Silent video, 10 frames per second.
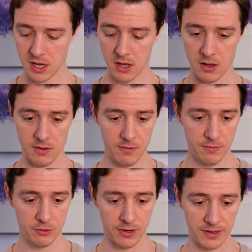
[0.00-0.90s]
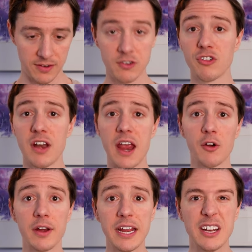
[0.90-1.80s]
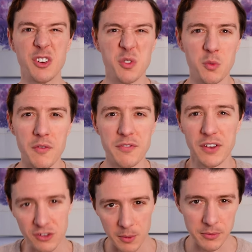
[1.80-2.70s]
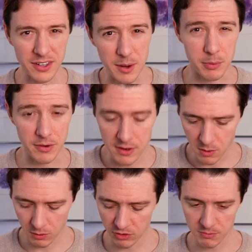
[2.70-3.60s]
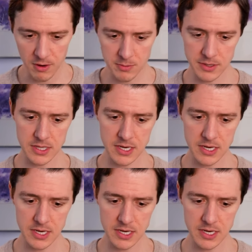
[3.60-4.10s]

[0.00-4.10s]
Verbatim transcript: of transitionary into what feels almost like a pre-chorus moment.